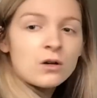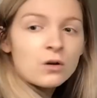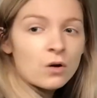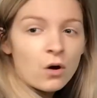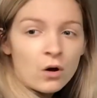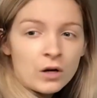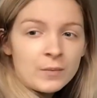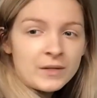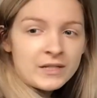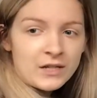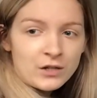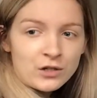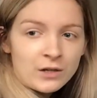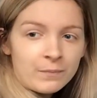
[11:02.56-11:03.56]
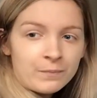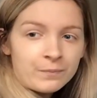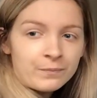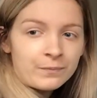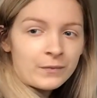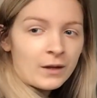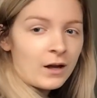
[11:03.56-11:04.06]
column addition,
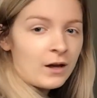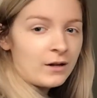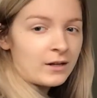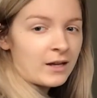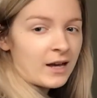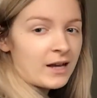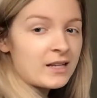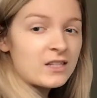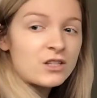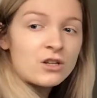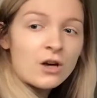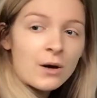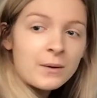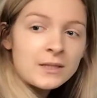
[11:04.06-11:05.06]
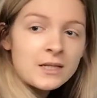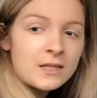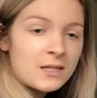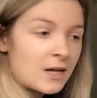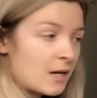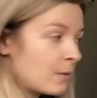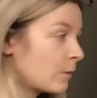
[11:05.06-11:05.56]
okay? It's going to
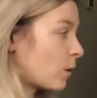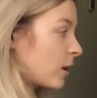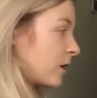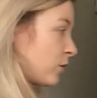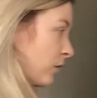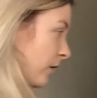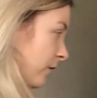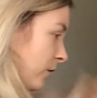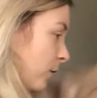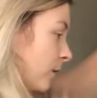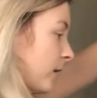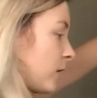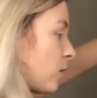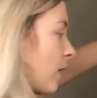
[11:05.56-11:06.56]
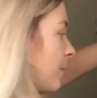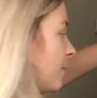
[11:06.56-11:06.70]
seem quite straightforward, quite